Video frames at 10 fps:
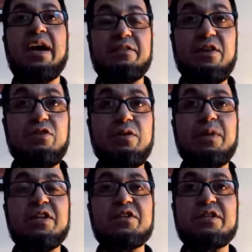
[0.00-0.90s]

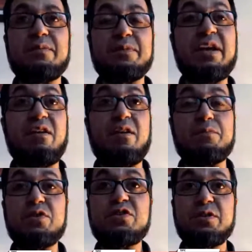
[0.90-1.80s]
executive leadership. There are
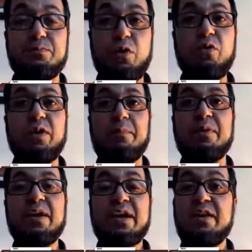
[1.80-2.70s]
apprenticeship program.